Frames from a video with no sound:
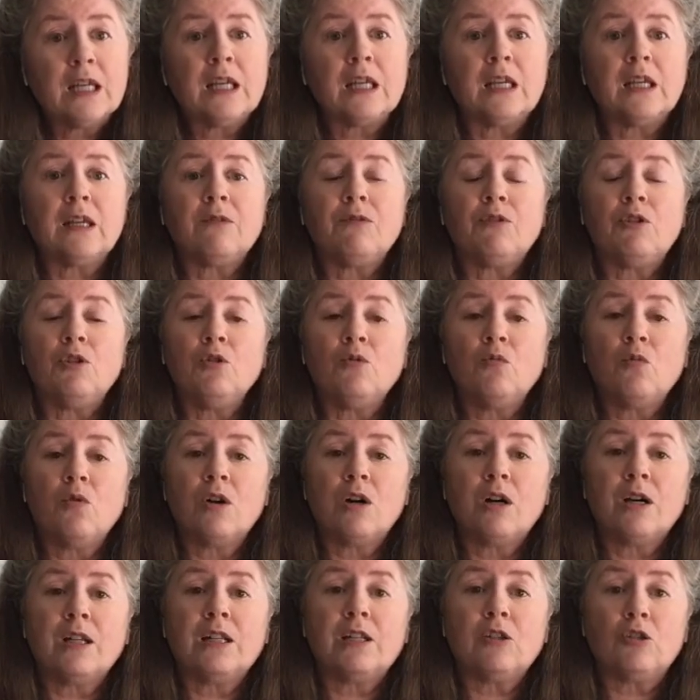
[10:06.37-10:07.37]
If you
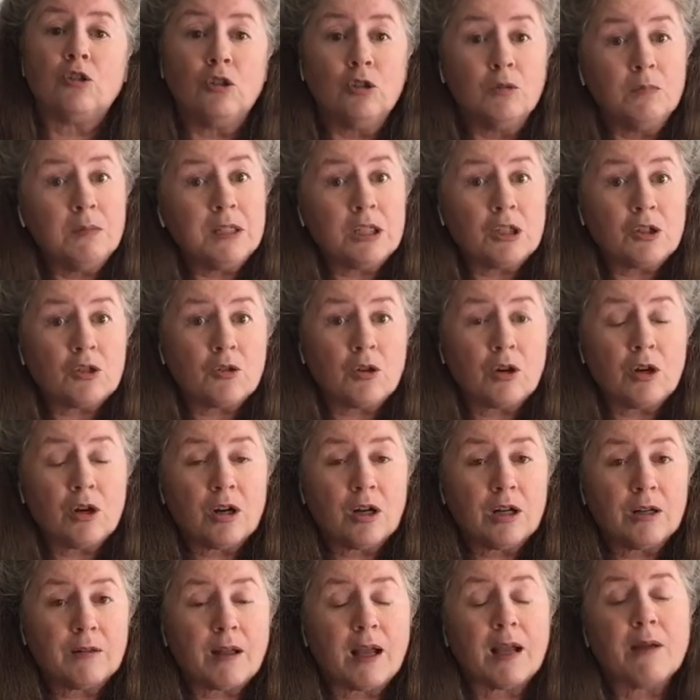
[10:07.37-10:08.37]
want it to be
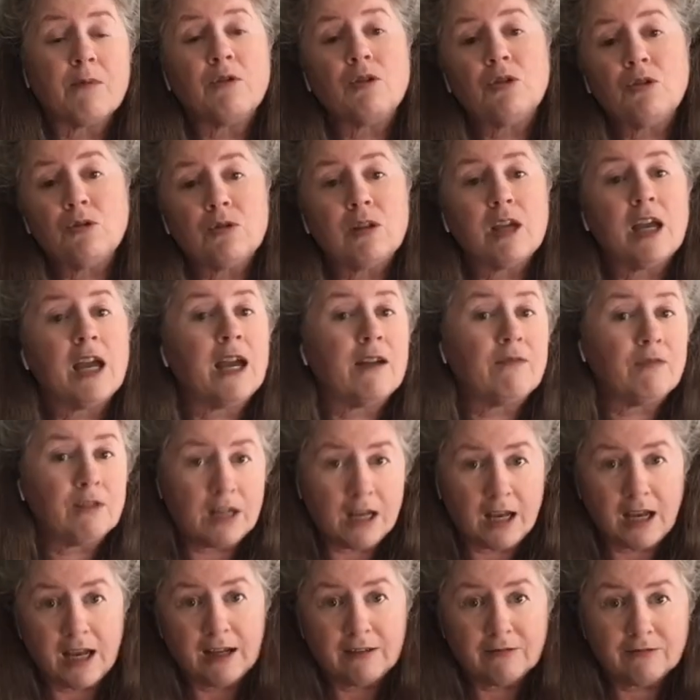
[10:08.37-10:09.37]
strong, I would do the half and
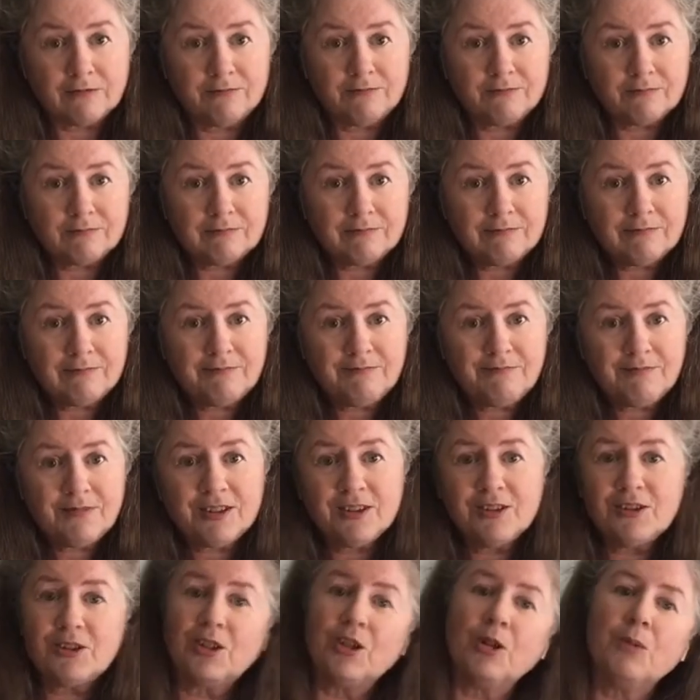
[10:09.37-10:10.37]
half.
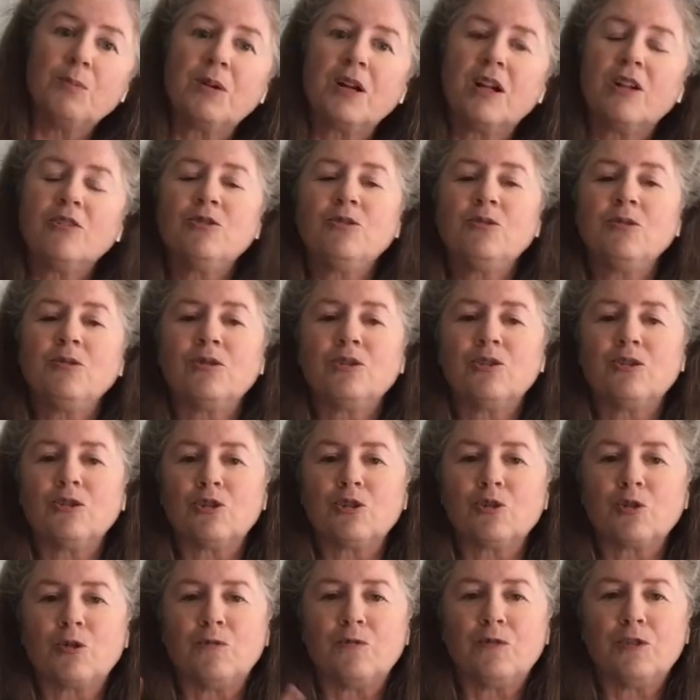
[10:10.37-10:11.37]
So, but I'll do a little
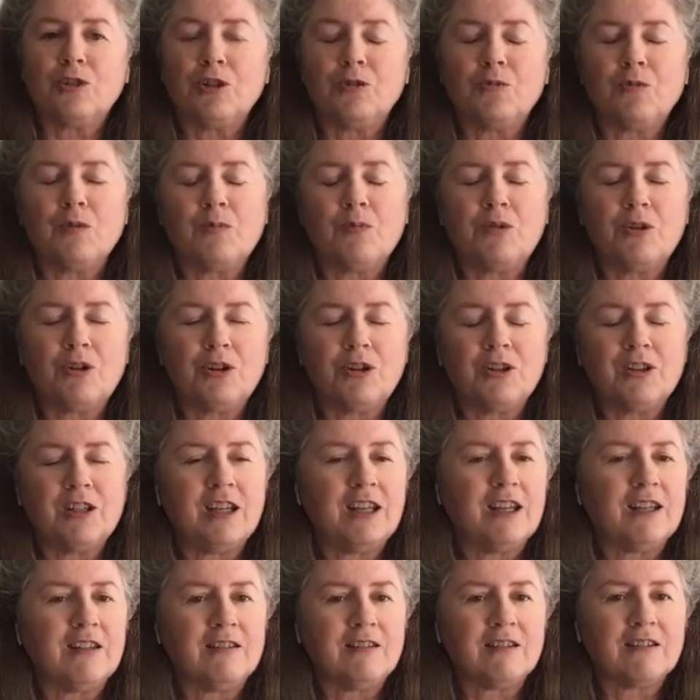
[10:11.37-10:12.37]
short video and we'll put it on the
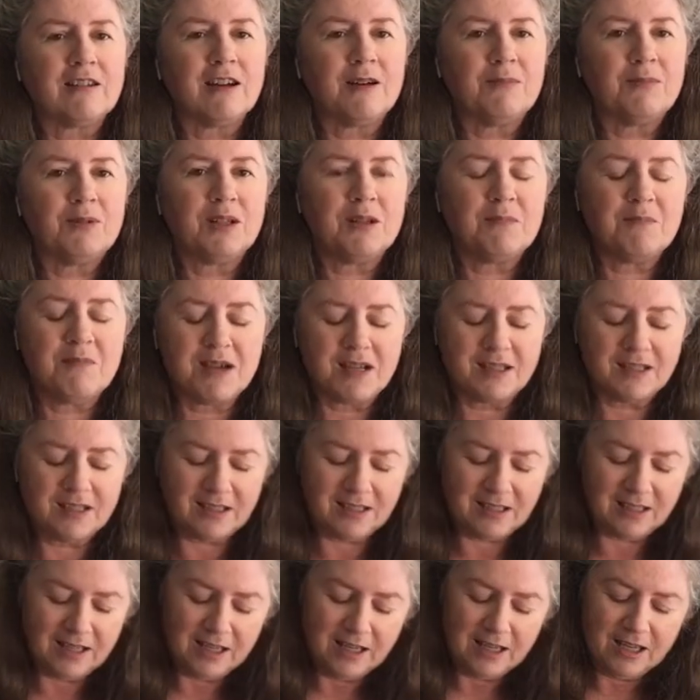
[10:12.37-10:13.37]
end in a couple of
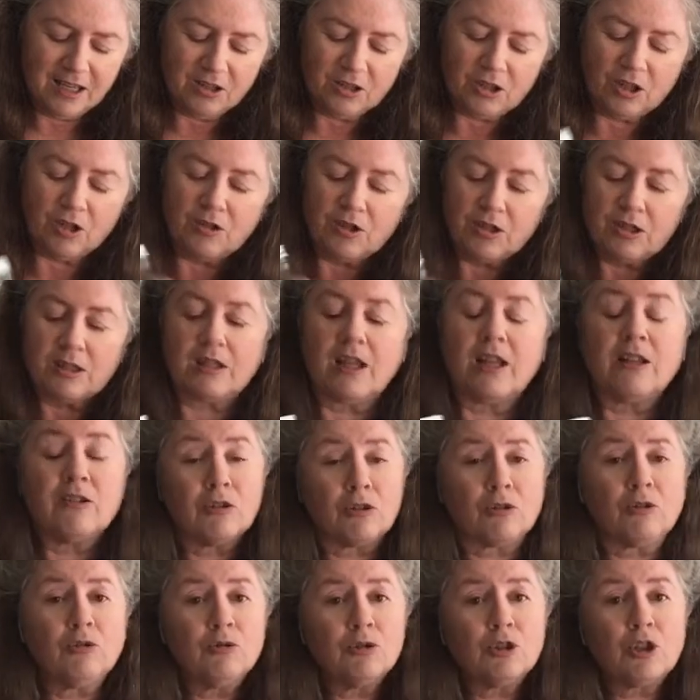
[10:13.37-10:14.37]
months. So this, a
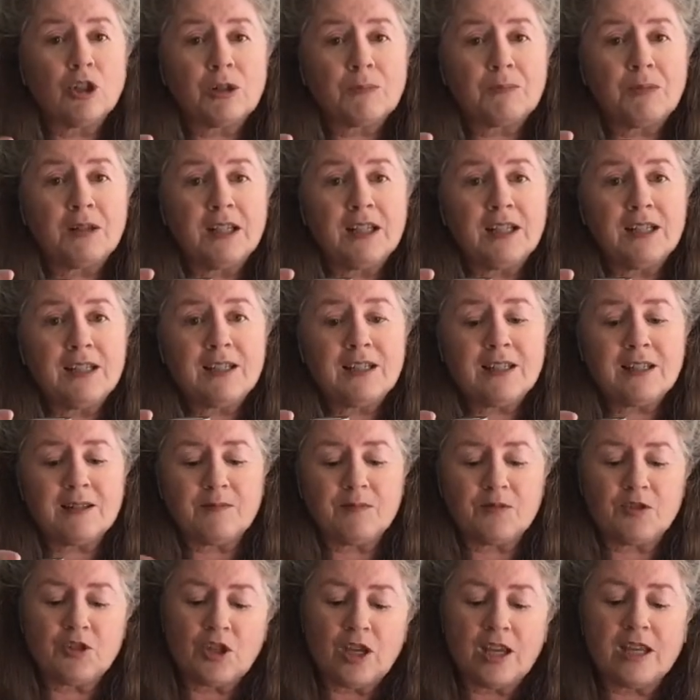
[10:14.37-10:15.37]
cool dark place,
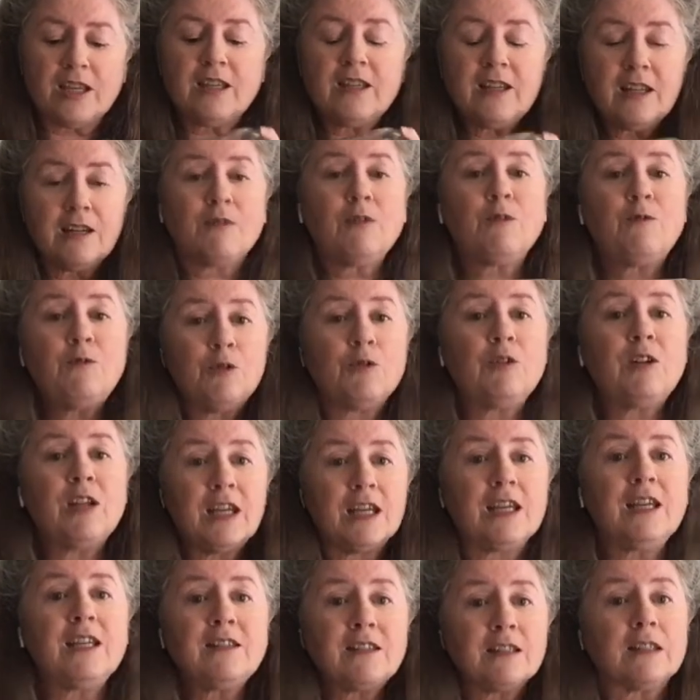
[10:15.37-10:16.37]
shake it every few
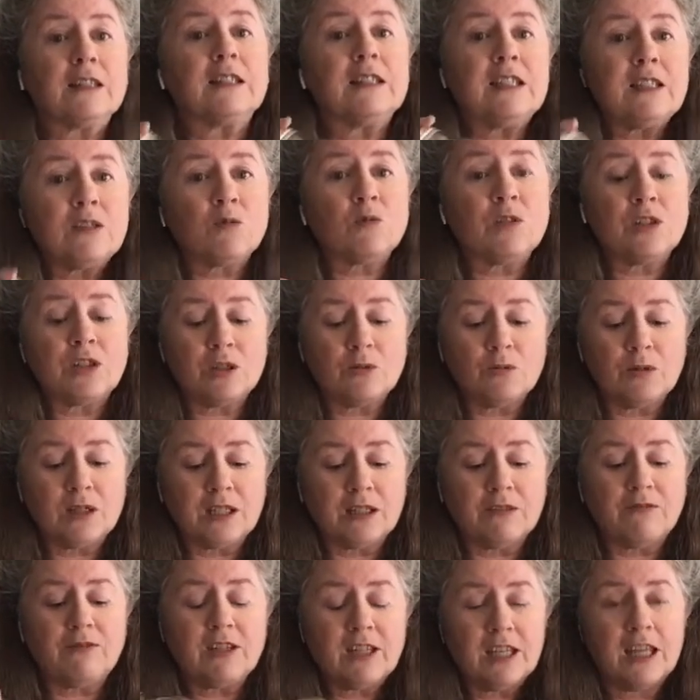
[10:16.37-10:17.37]
days, at least once a week
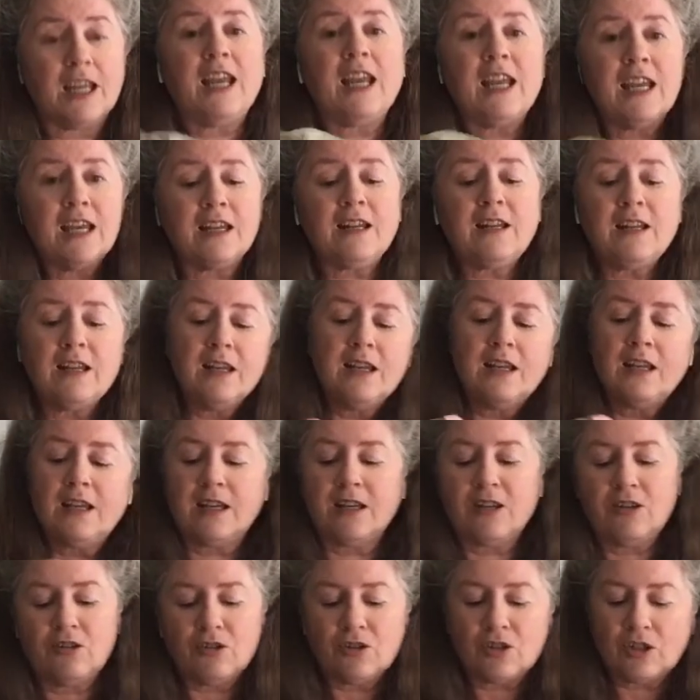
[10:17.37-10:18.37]
if you can,
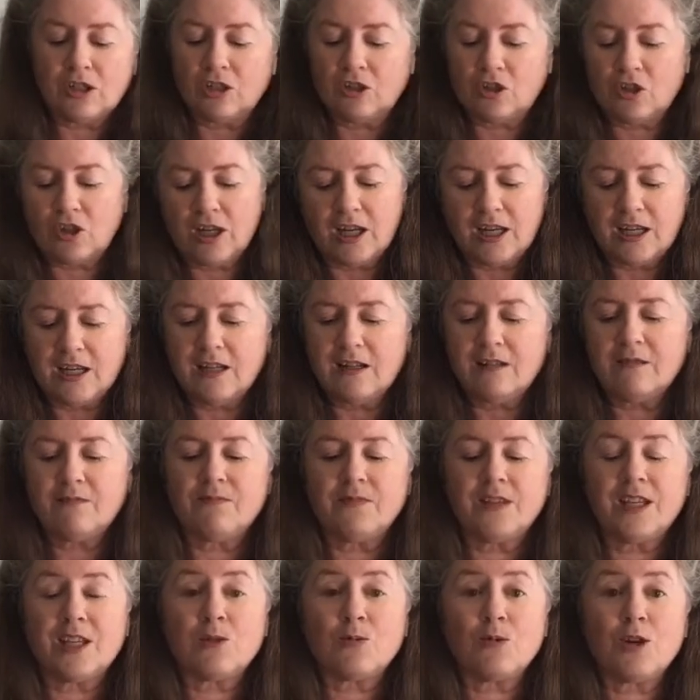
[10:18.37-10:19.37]
and you're just gonna shake it.
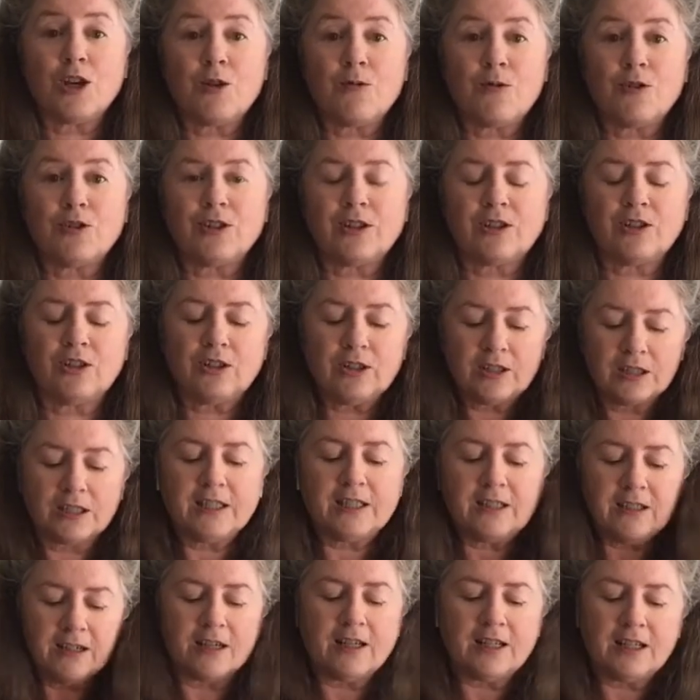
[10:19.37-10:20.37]
That's why you want the good
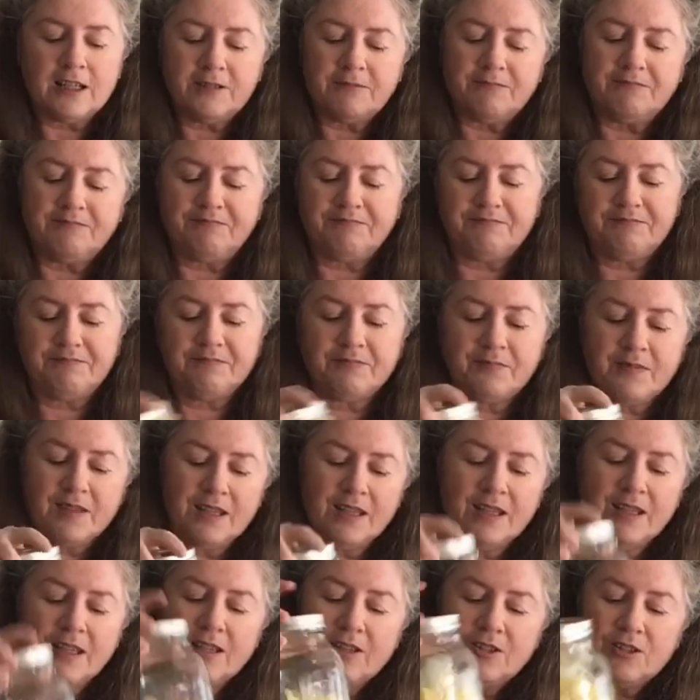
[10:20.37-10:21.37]
lid on it.
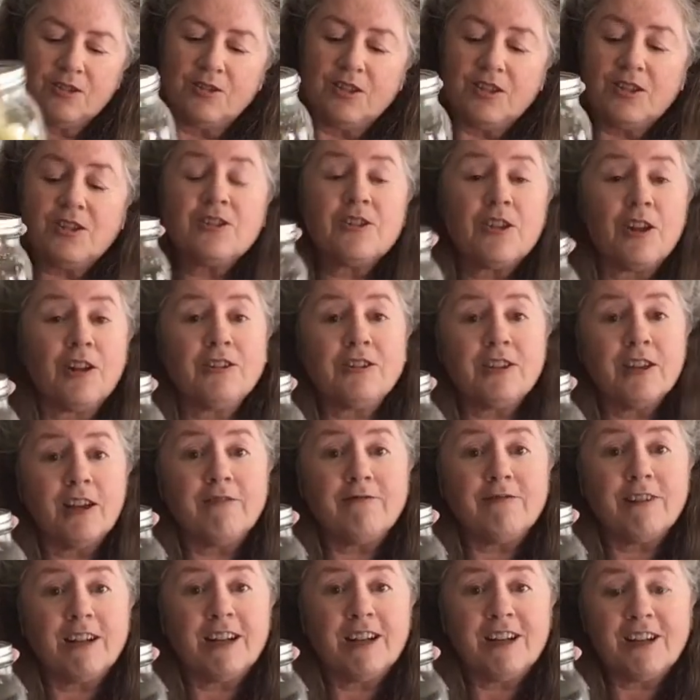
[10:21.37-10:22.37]
So this is all
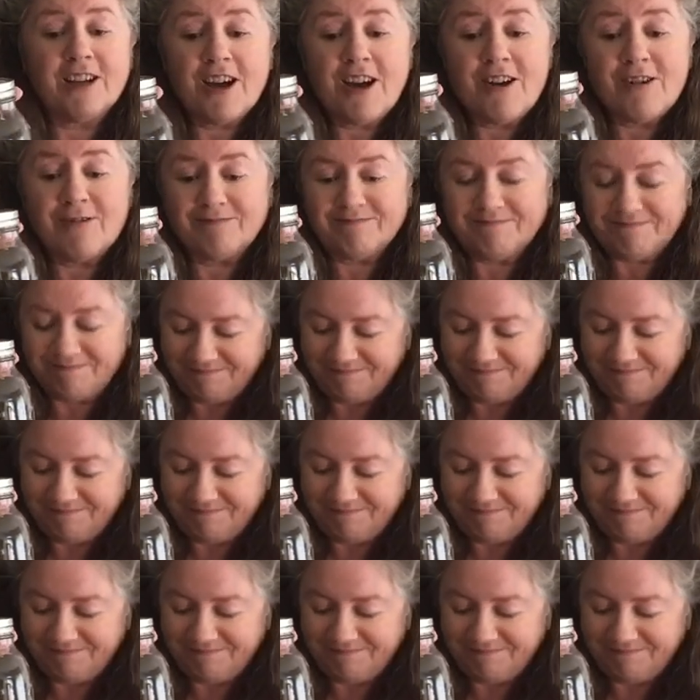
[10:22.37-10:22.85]
done, ready to go.